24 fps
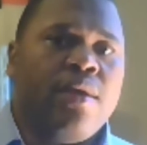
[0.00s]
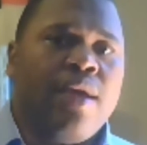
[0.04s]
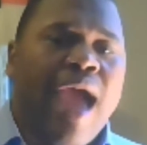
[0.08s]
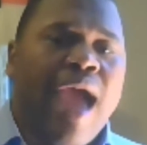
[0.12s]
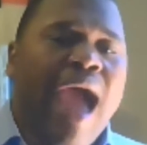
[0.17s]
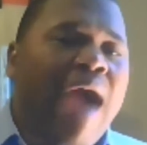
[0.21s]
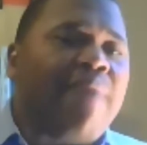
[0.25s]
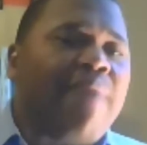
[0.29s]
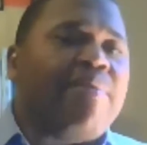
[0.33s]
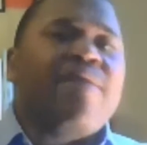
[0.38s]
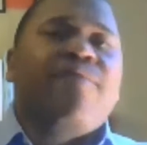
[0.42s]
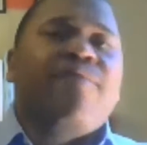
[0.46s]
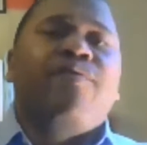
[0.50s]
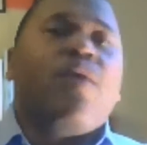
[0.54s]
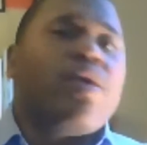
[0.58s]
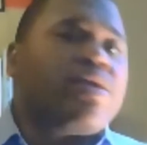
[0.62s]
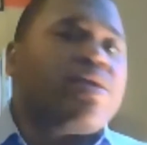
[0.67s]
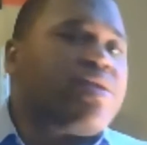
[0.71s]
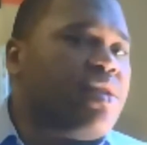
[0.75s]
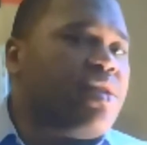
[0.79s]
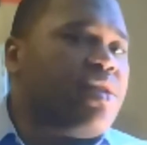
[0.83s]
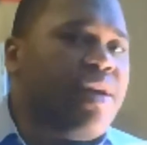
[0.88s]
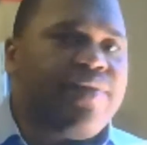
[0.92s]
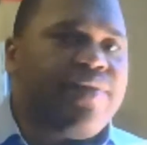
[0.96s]
I've been
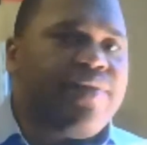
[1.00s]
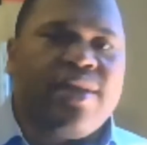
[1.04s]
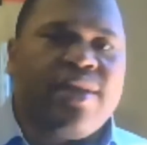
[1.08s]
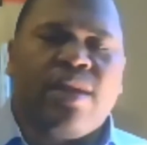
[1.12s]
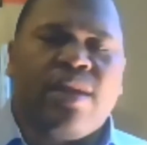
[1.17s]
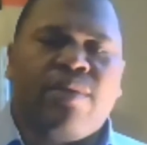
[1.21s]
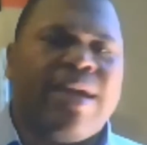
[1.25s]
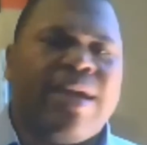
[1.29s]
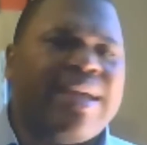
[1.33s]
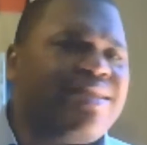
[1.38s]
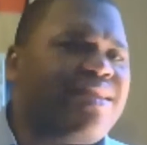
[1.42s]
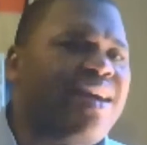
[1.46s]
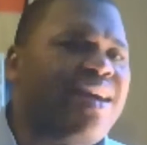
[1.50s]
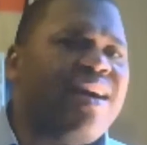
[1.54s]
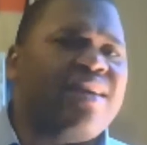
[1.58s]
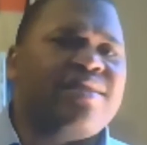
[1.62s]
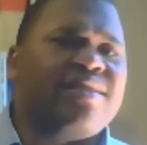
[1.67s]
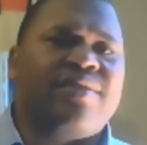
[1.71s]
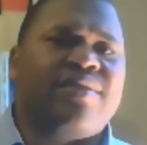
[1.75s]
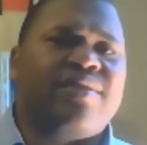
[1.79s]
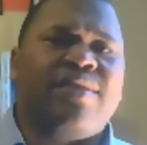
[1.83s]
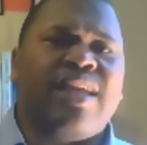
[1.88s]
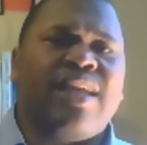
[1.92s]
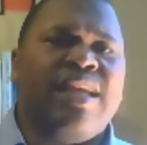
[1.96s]
fortunate enough to generate
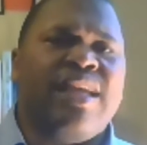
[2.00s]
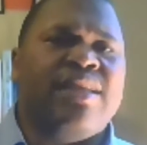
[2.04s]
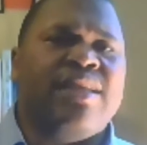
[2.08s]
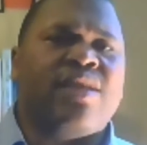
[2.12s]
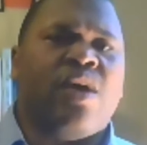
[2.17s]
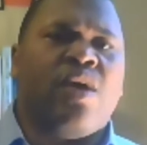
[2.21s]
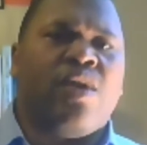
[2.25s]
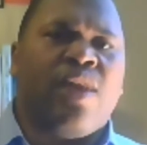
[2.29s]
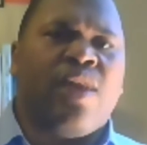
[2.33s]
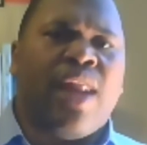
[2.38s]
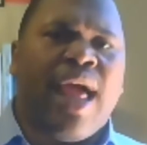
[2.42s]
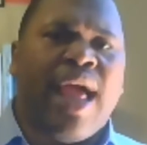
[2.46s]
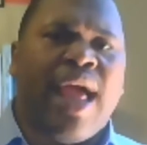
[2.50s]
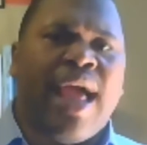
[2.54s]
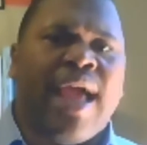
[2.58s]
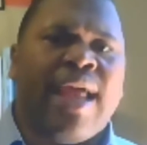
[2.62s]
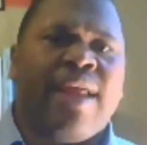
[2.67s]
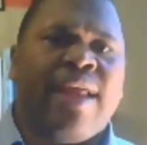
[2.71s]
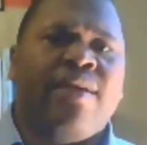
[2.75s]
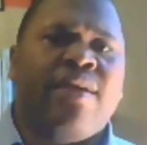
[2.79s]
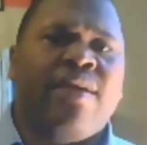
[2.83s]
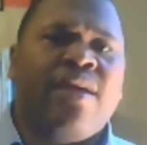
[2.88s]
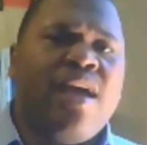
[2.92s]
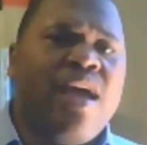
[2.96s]
tons of leads
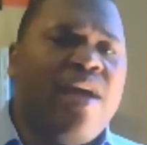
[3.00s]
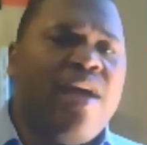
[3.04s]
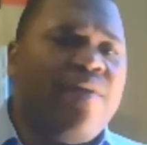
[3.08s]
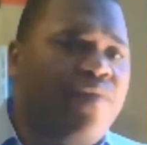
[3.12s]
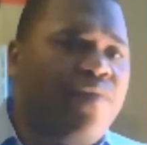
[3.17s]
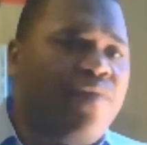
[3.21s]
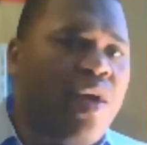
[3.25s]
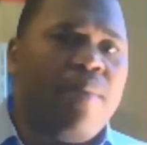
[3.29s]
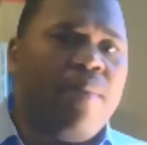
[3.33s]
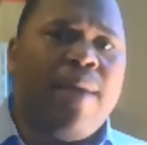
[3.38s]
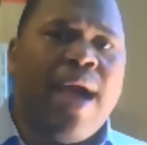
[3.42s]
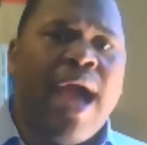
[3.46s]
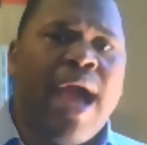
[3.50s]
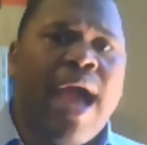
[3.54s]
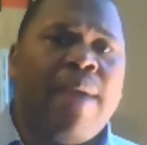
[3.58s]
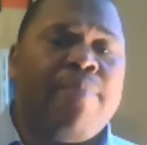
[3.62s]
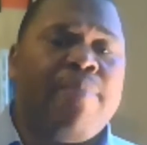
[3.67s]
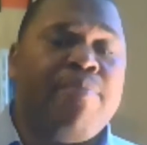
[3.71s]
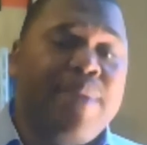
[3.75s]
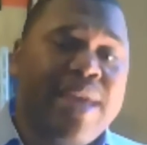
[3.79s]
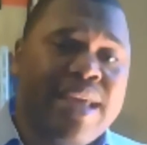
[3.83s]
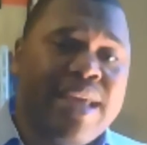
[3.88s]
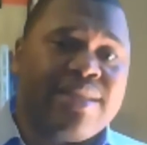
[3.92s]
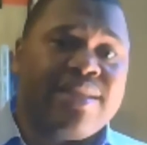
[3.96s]
online for my
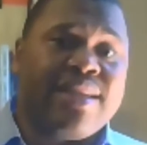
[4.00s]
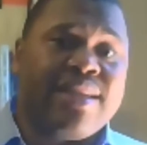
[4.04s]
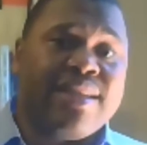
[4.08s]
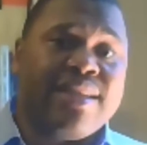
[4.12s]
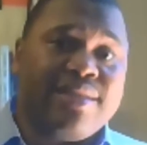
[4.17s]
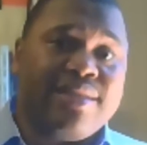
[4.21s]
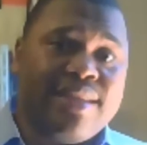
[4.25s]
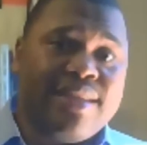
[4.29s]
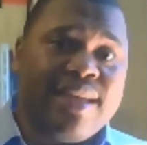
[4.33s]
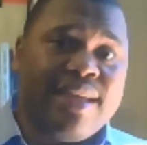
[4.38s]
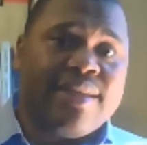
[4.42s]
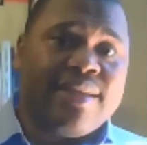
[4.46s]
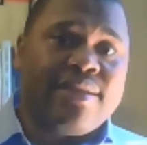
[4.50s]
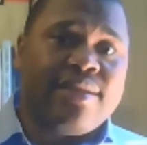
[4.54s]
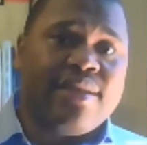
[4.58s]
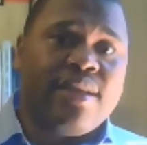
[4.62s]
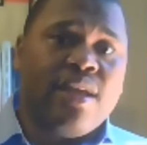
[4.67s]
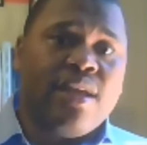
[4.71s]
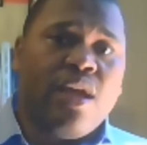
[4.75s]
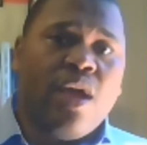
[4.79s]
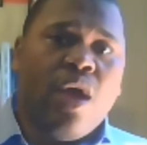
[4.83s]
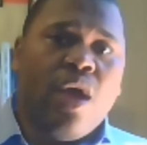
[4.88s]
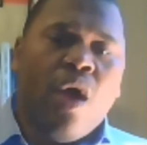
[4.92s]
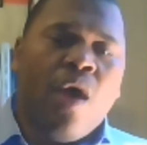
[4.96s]

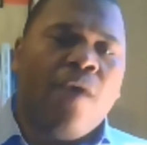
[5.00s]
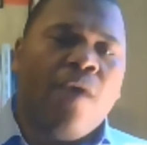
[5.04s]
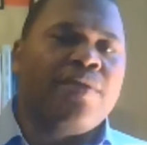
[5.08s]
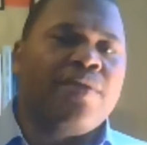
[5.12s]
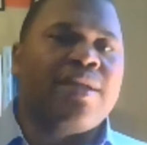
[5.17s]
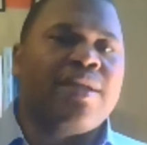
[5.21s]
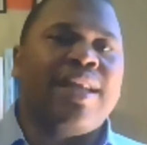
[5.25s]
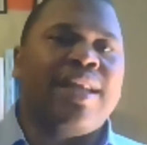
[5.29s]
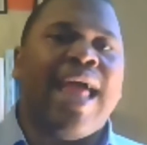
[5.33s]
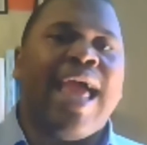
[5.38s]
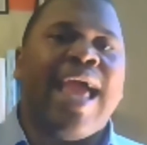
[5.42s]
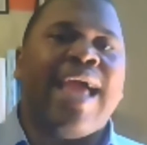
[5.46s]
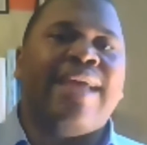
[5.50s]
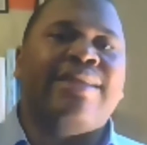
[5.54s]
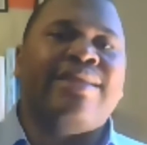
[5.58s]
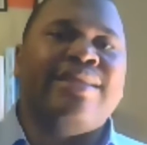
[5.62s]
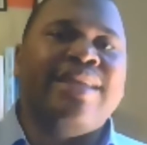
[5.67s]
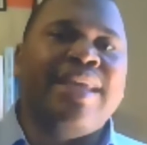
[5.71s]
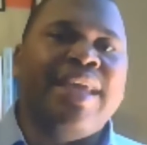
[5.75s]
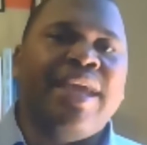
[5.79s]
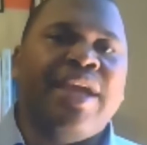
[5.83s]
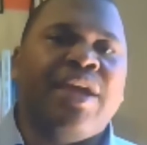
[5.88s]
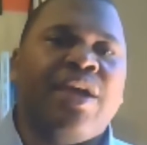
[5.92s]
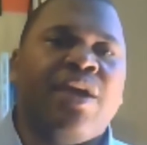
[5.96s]
businesses over the last
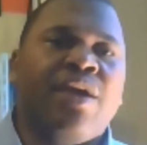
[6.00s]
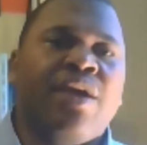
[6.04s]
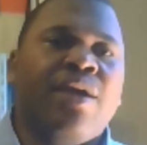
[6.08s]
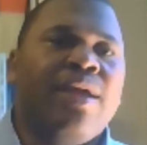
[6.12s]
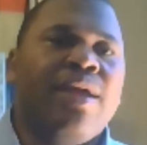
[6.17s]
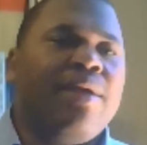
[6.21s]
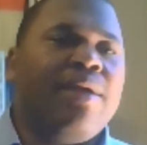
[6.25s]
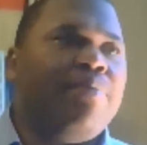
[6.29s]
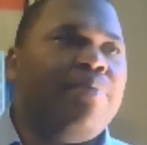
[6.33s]
year,